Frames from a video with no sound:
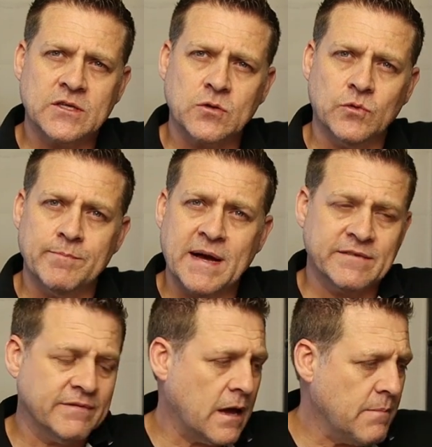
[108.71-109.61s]
it's called a
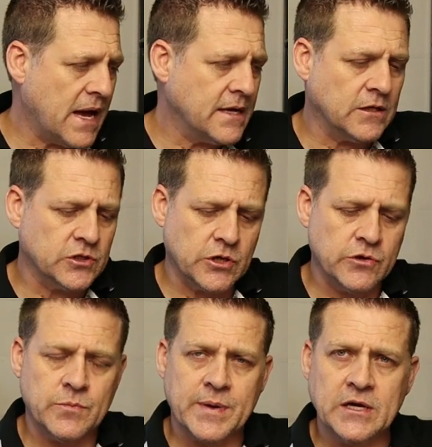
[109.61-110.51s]
butterfly bind. I'll show
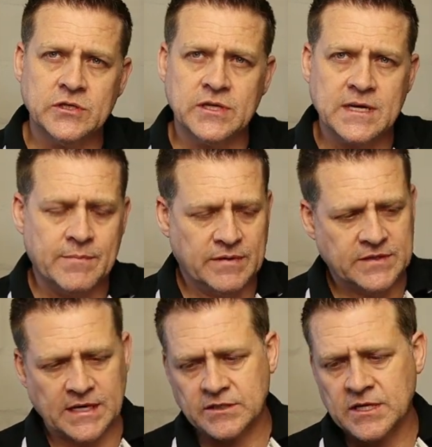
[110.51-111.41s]
you a page in a couple of
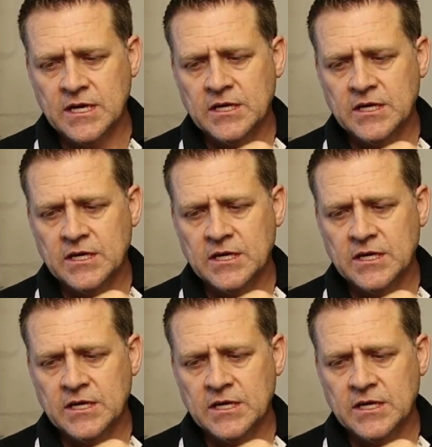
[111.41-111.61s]
seconds.